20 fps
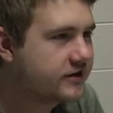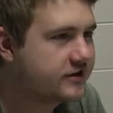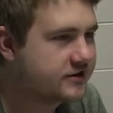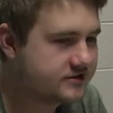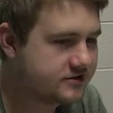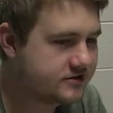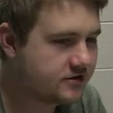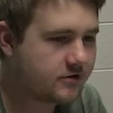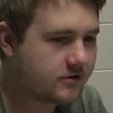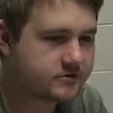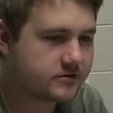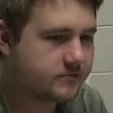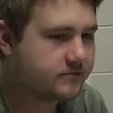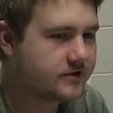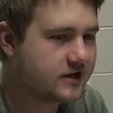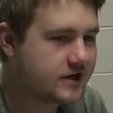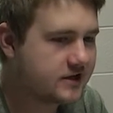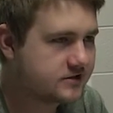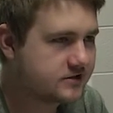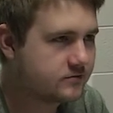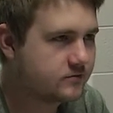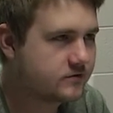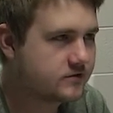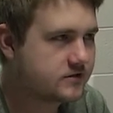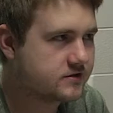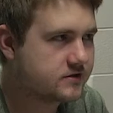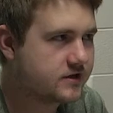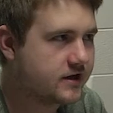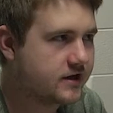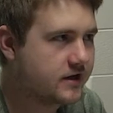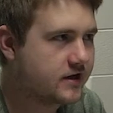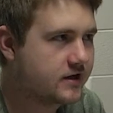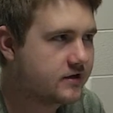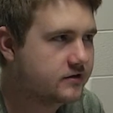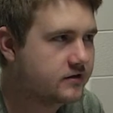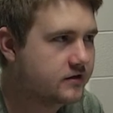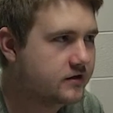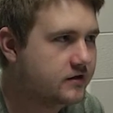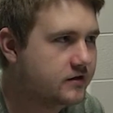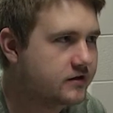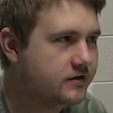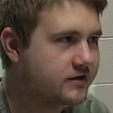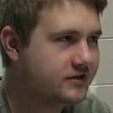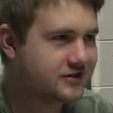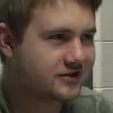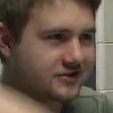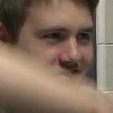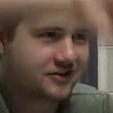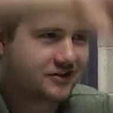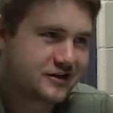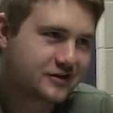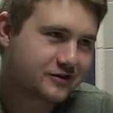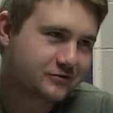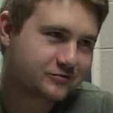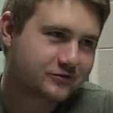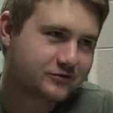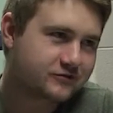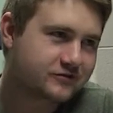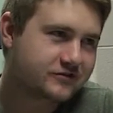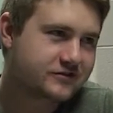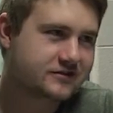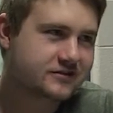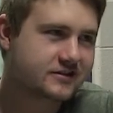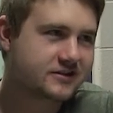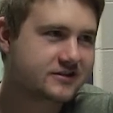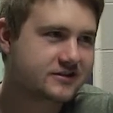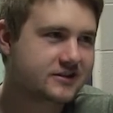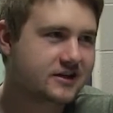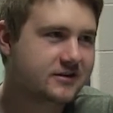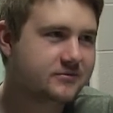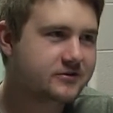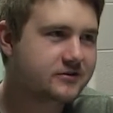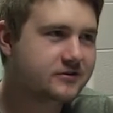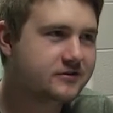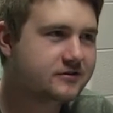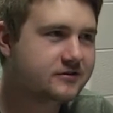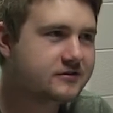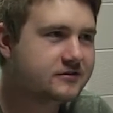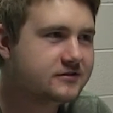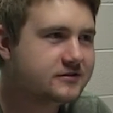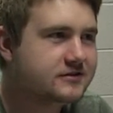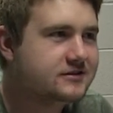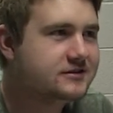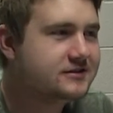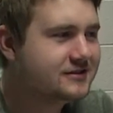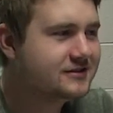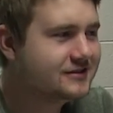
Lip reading: Like he stops a blaster with his hand. He cuts a guy on a roof with his lightsaber.